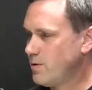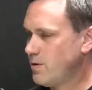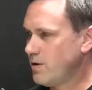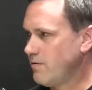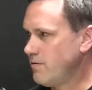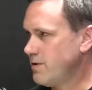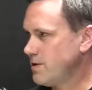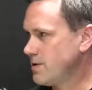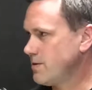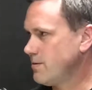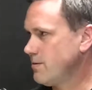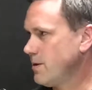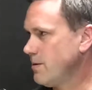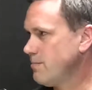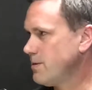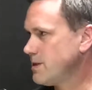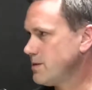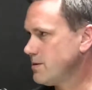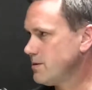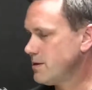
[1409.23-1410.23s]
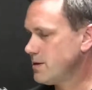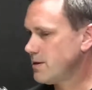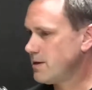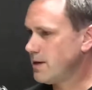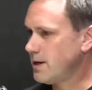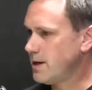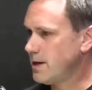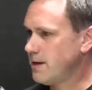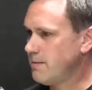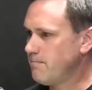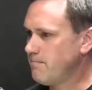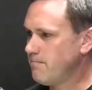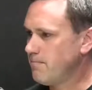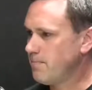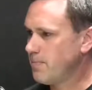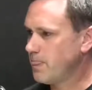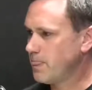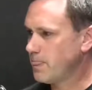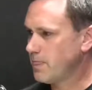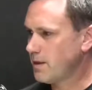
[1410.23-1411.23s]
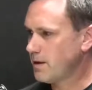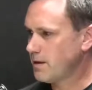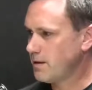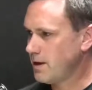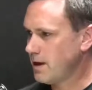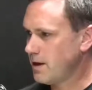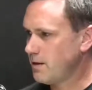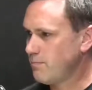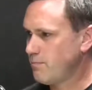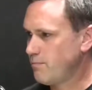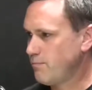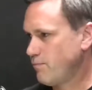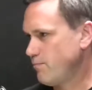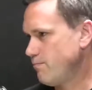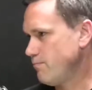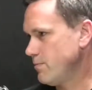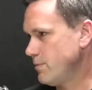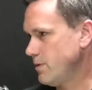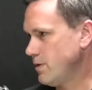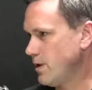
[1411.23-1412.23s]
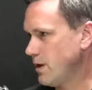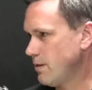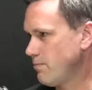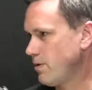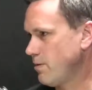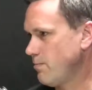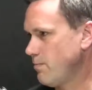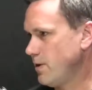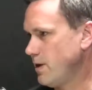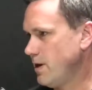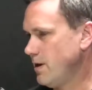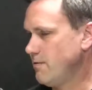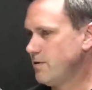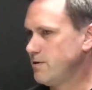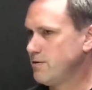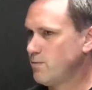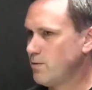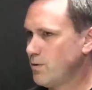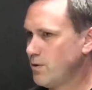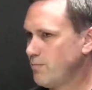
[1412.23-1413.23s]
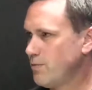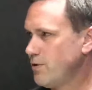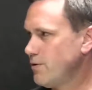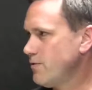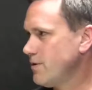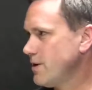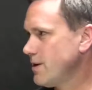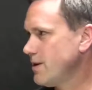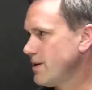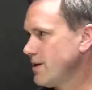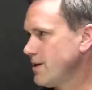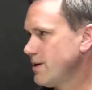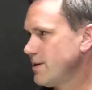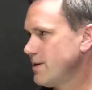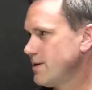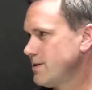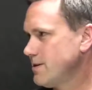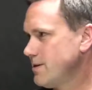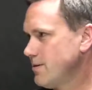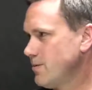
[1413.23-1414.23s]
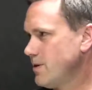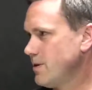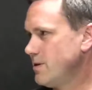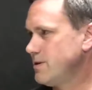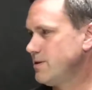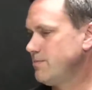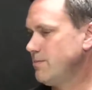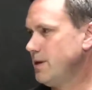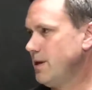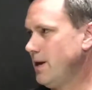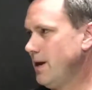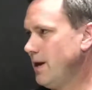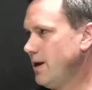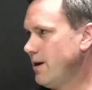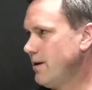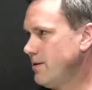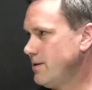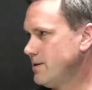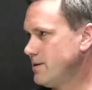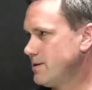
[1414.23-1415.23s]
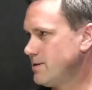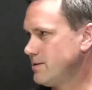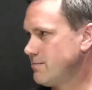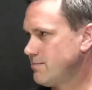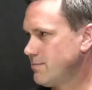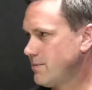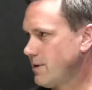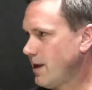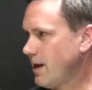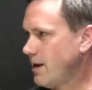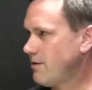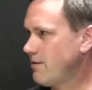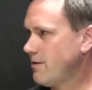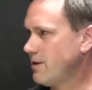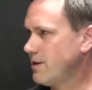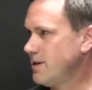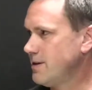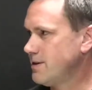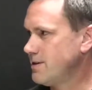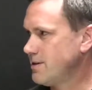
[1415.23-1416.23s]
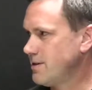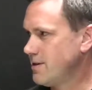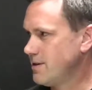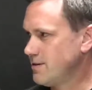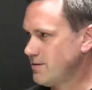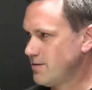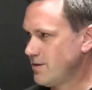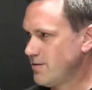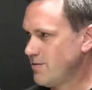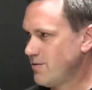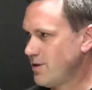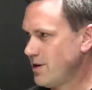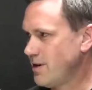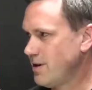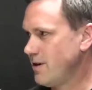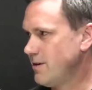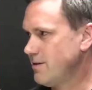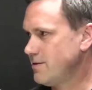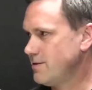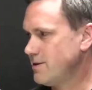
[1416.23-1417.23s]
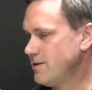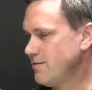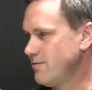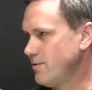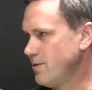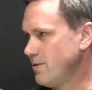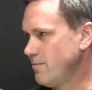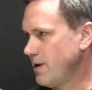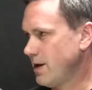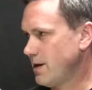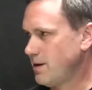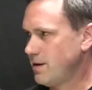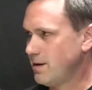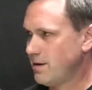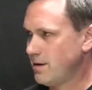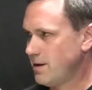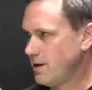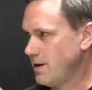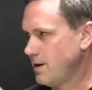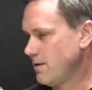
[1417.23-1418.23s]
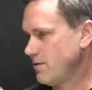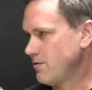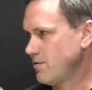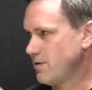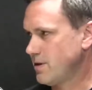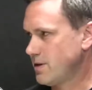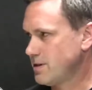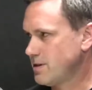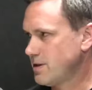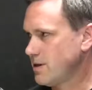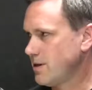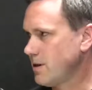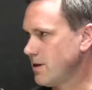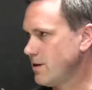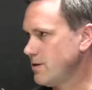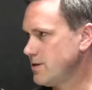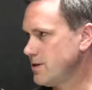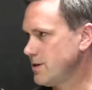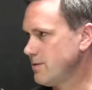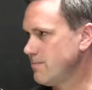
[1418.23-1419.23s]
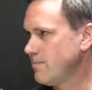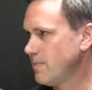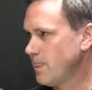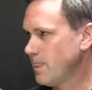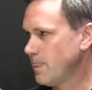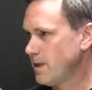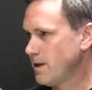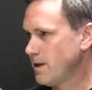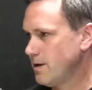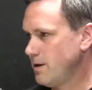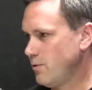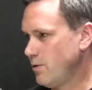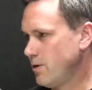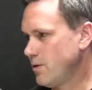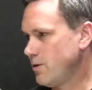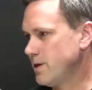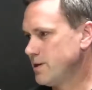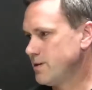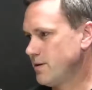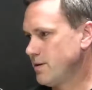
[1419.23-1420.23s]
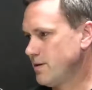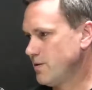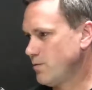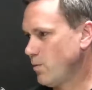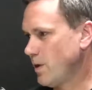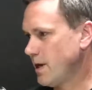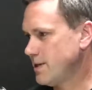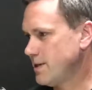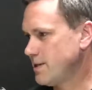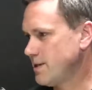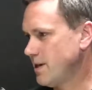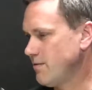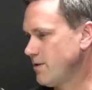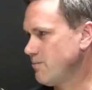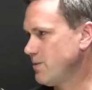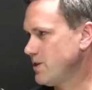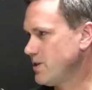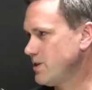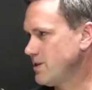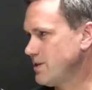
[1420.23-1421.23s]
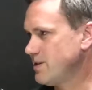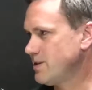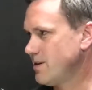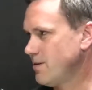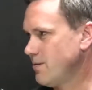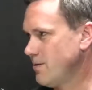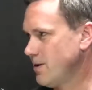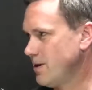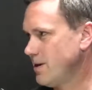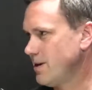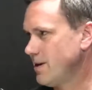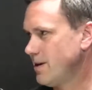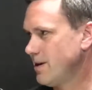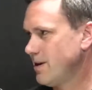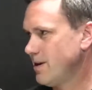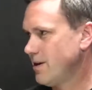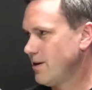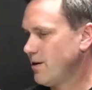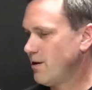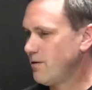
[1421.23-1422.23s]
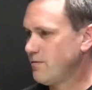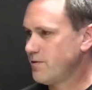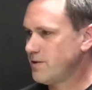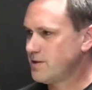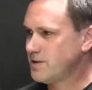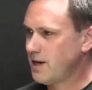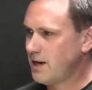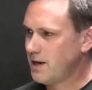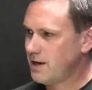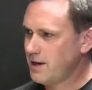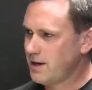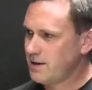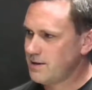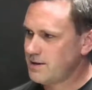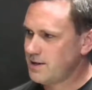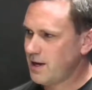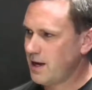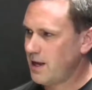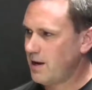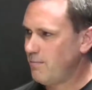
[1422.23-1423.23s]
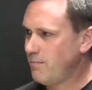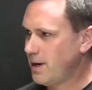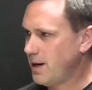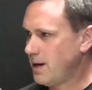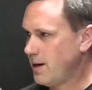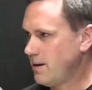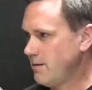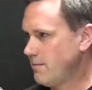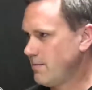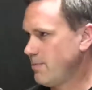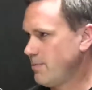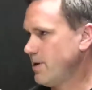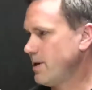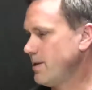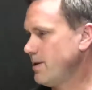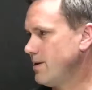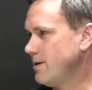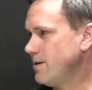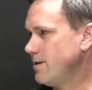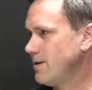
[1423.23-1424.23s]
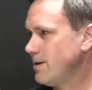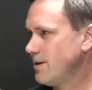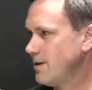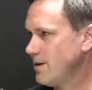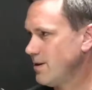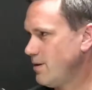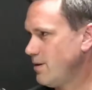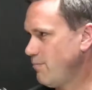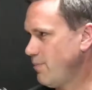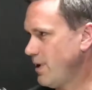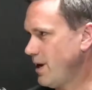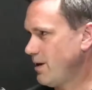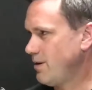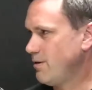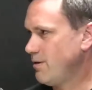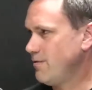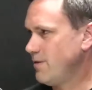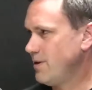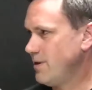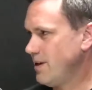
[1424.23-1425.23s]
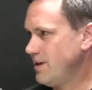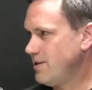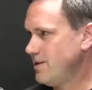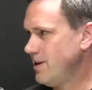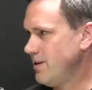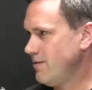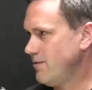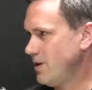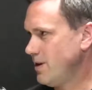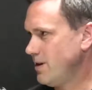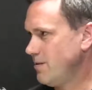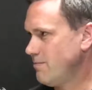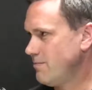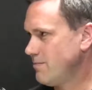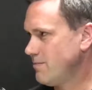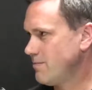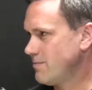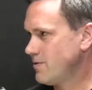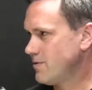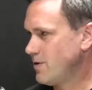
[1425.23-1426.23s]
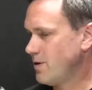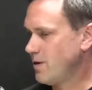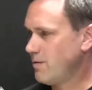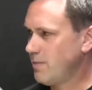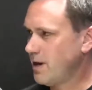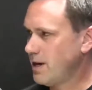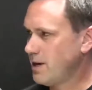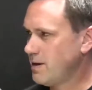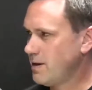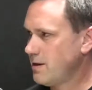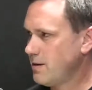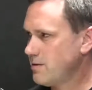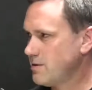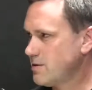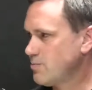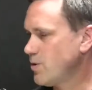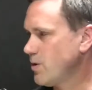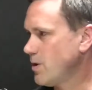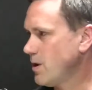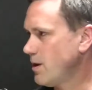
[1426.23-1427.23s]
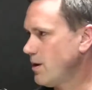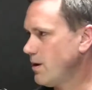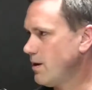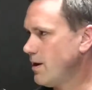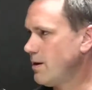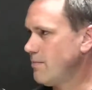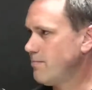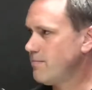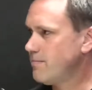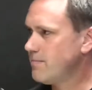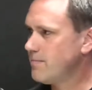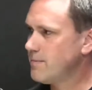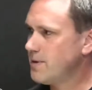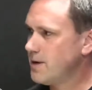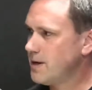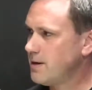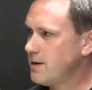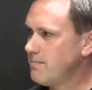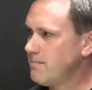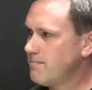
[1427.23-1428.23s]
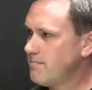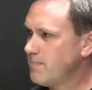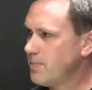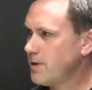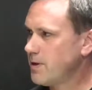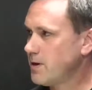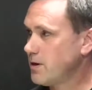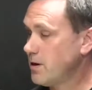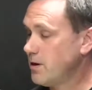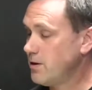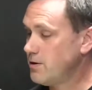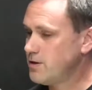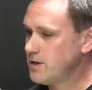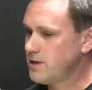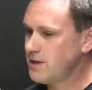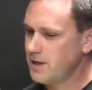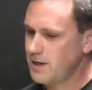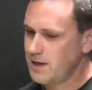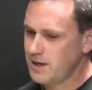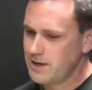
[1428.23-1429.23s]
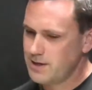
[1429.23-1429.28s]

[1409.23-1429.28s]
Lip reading: quite a physical limit to it. The other unique problem we have is waterproofing. So we'd spend hours lacquering these things with 3 coats if we're making an electronics enclosure. We're always on this weight-saving mission, so we're often taking a standard part and ripping the back off it that's heavy and trying to make a smaller, lighter enclosure.